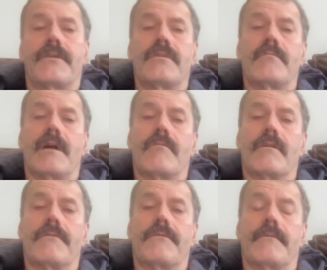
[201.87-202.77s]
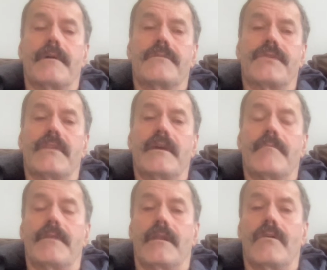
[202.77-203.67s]
then you might want to send
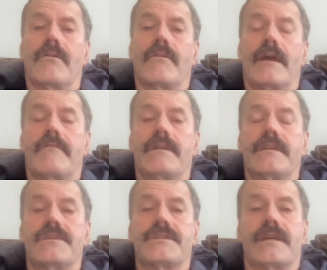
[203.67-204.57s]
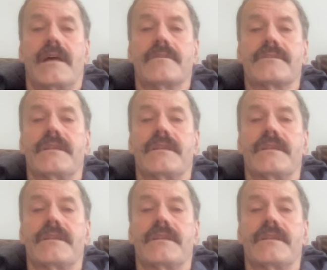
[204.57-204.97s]
them the logo to have it digitized,